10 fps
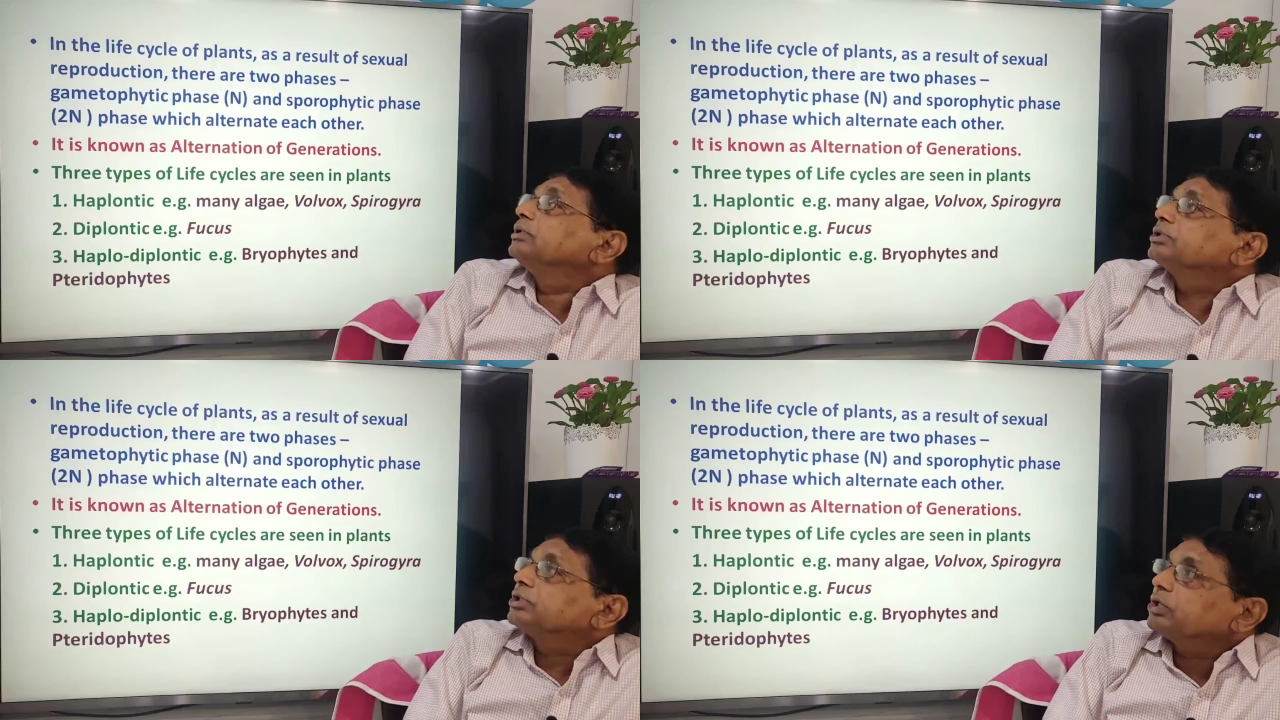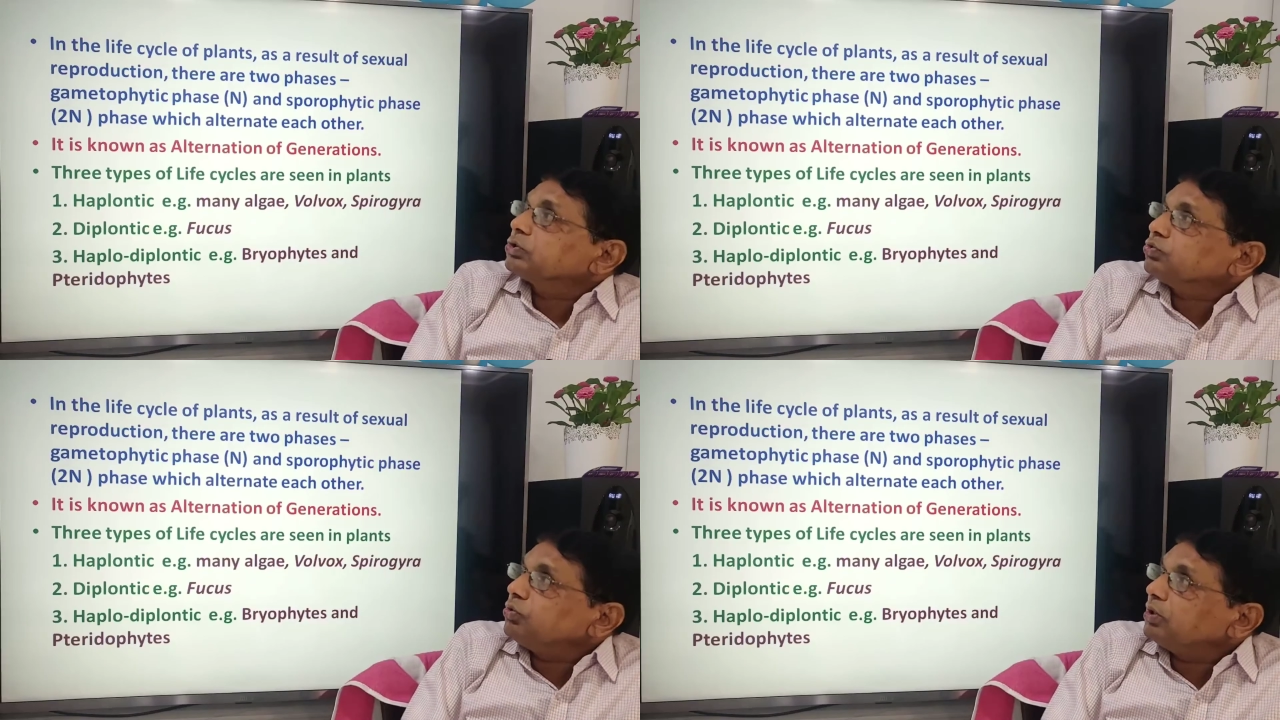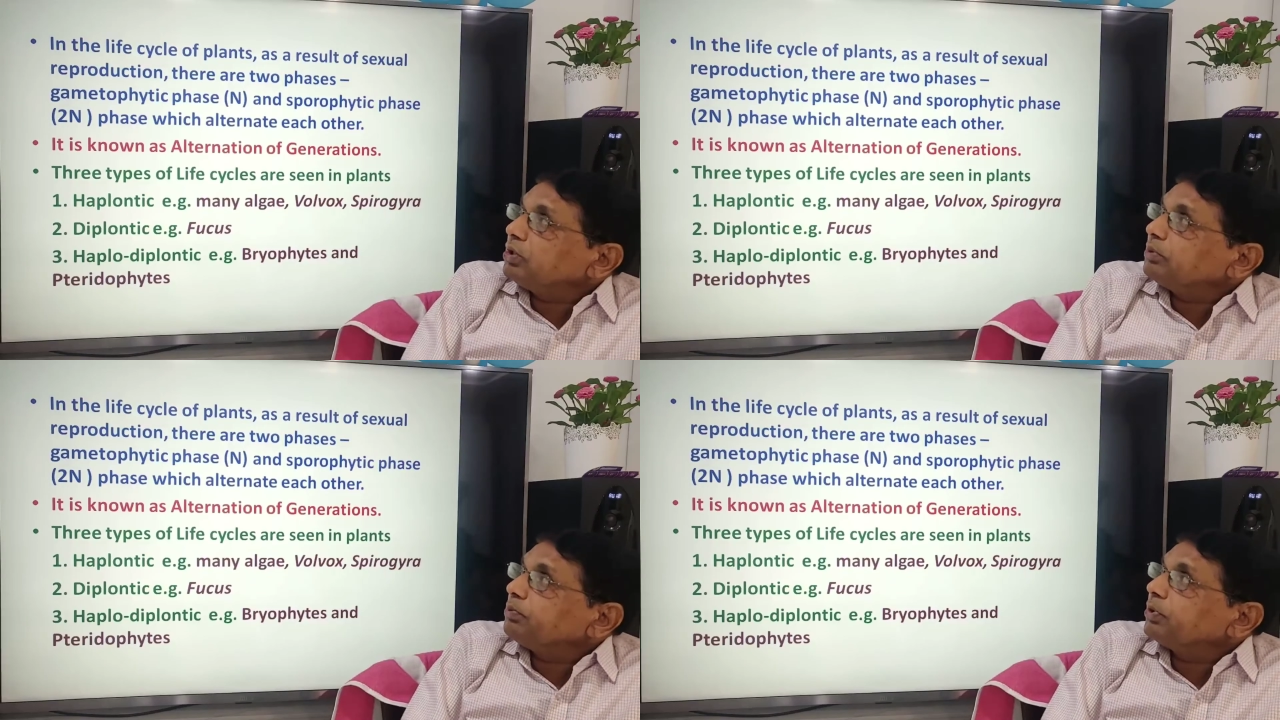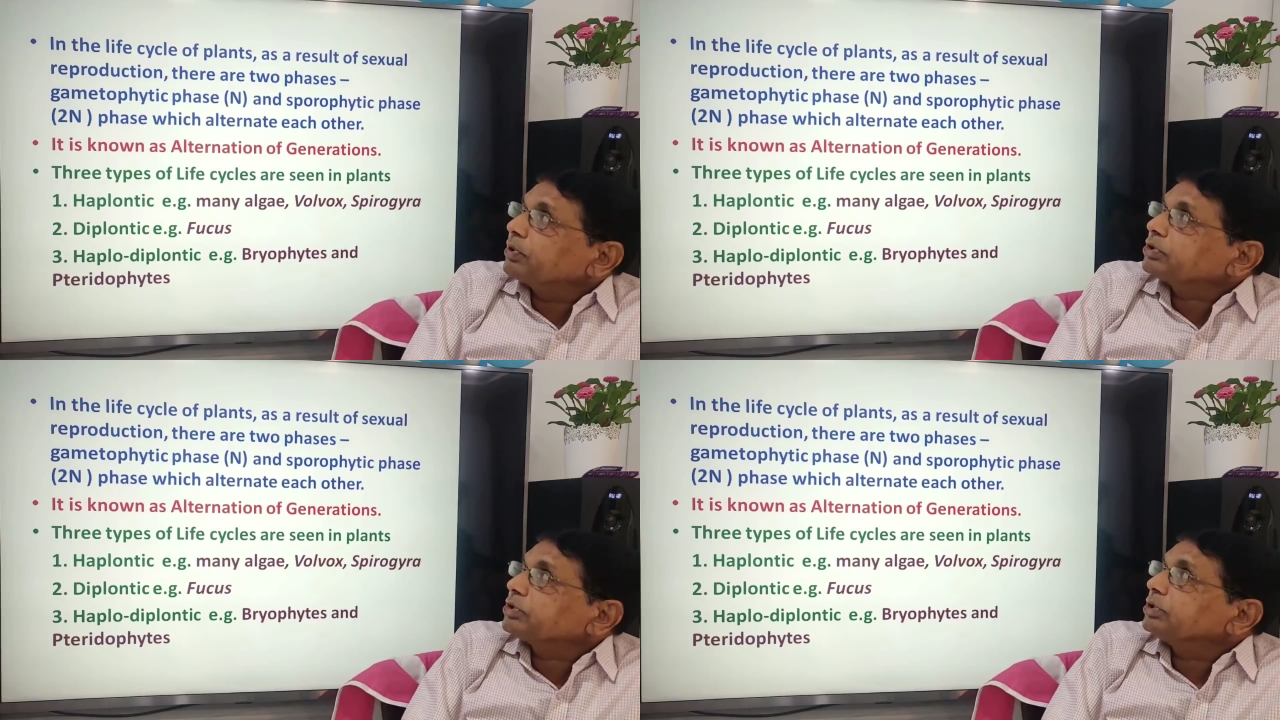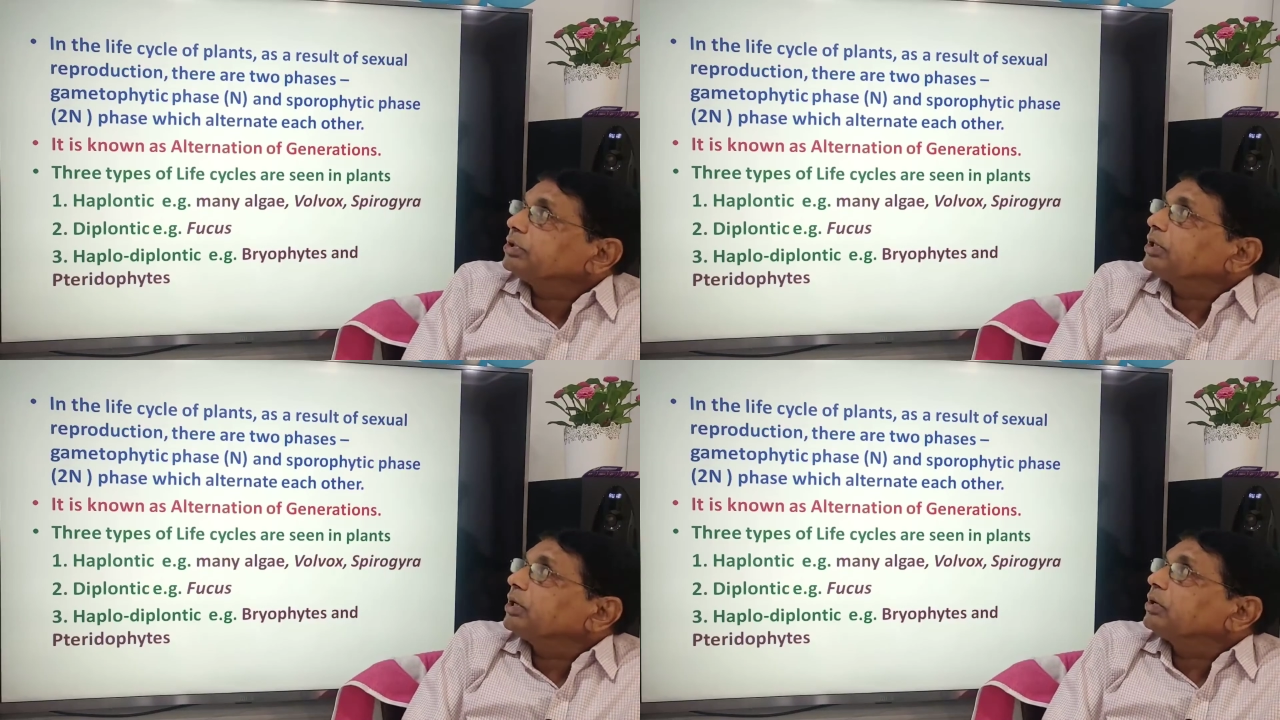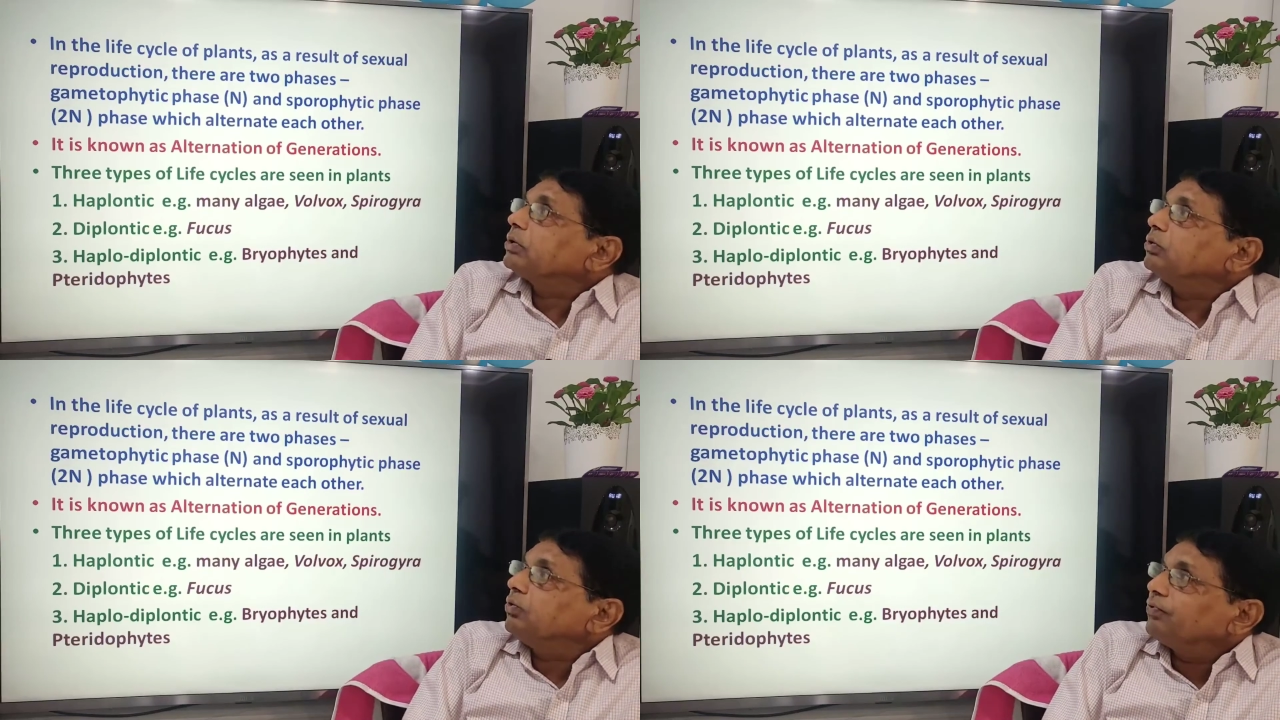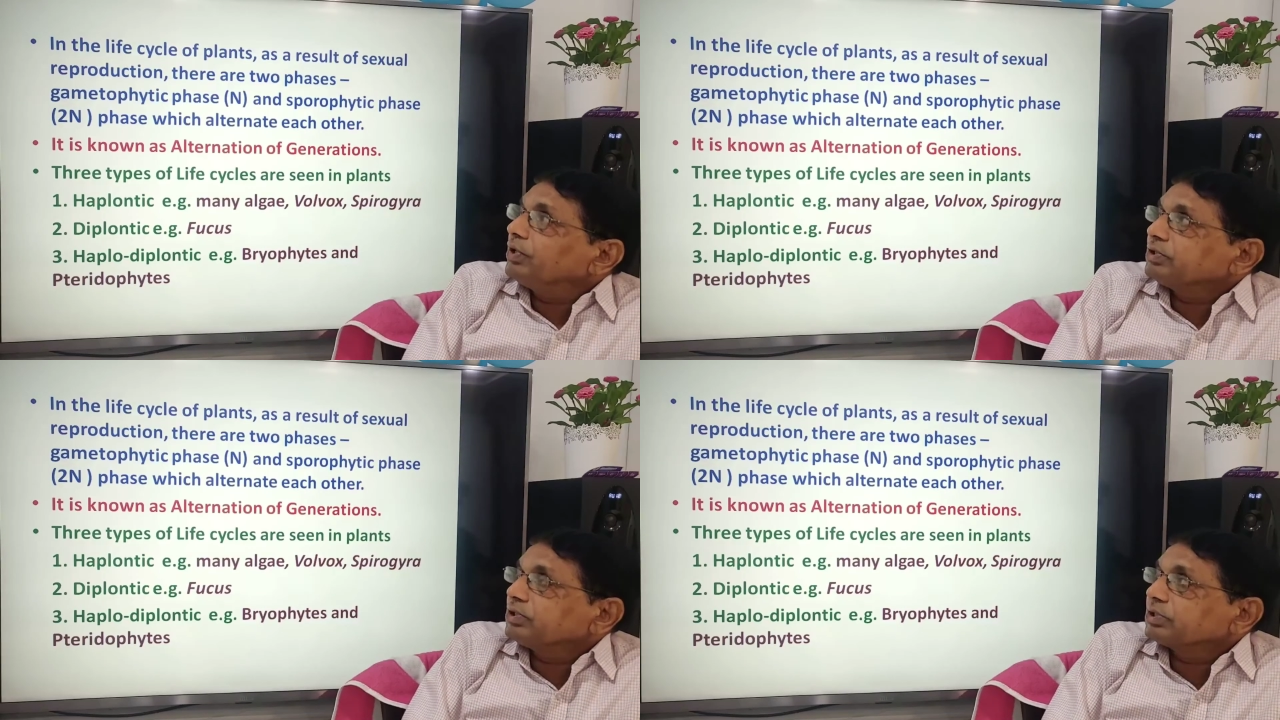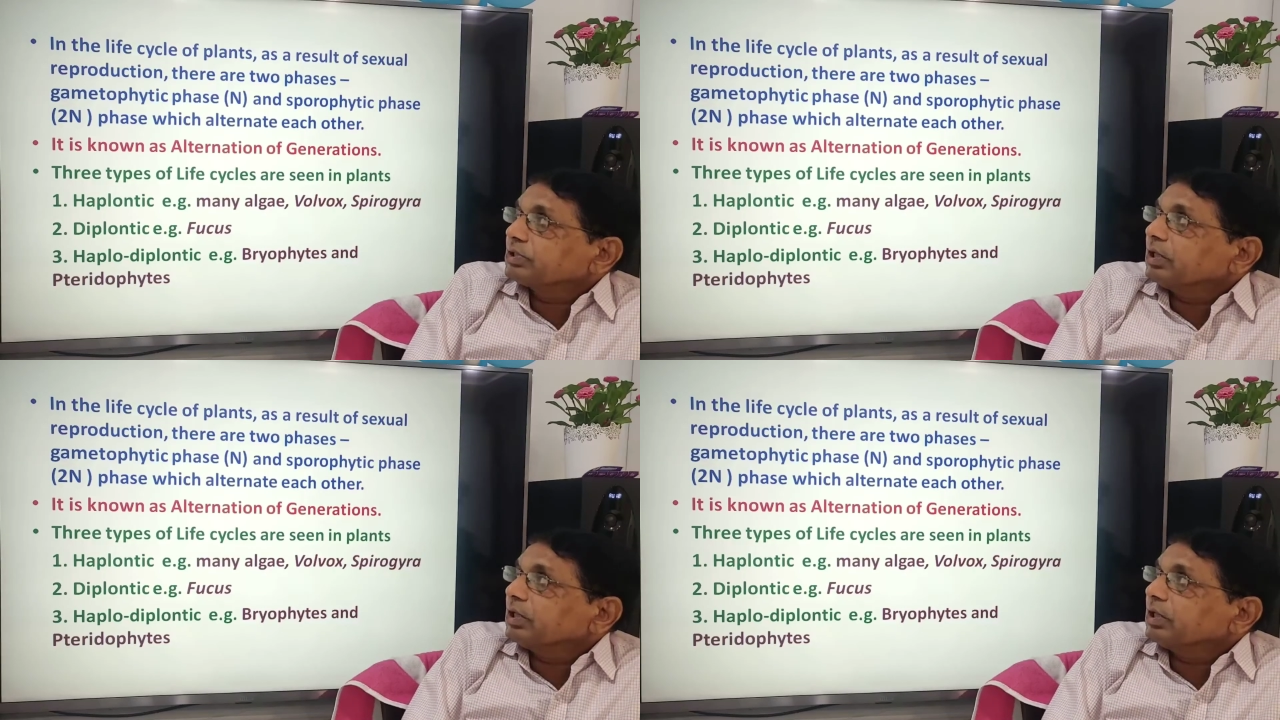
sexual reproduction, there are two phases,